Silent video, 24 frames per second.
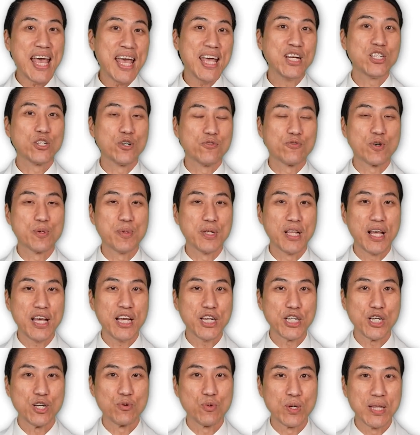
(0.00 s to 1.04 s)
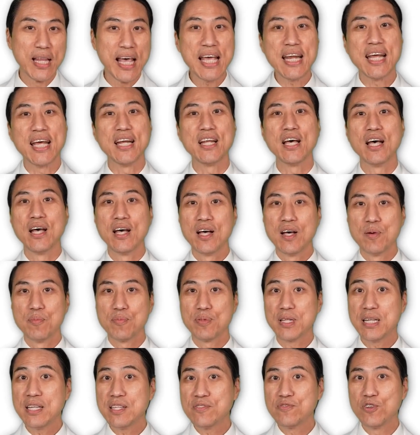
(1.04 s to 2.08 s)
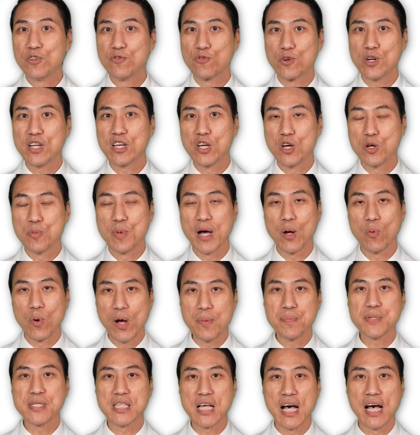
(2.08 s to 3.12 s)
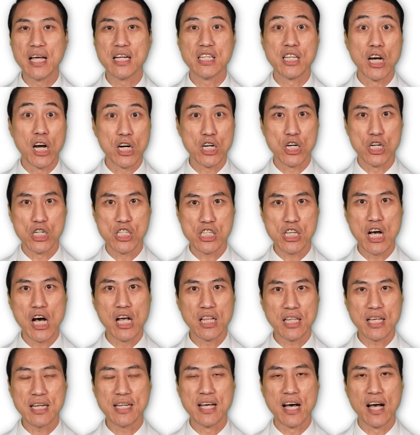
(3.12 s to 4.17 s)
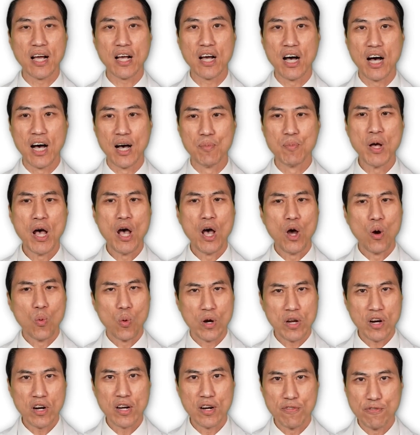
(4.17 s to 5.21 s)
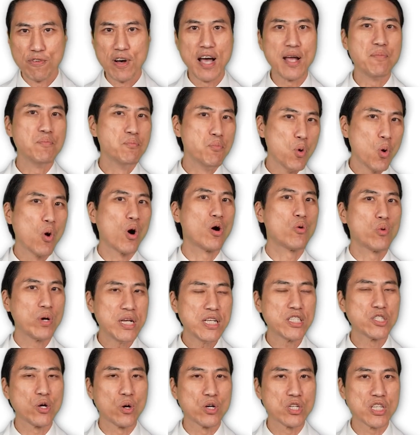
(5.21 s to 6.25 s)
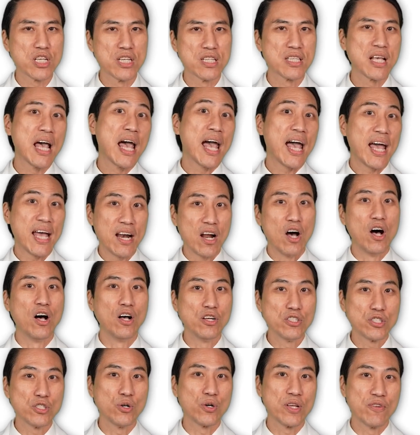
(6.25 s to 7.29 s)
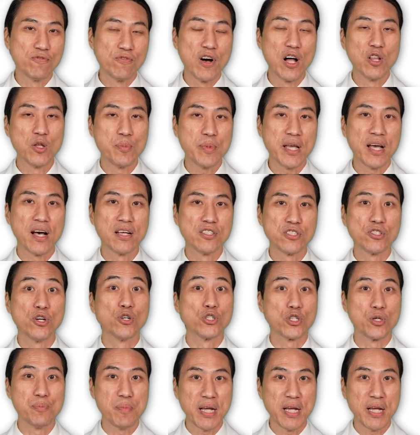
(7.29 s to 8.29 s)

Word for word: atrial fibrillation related, please feel free to go to my website, drscottlee.com, where you're going to find more resources, and also can follow me on social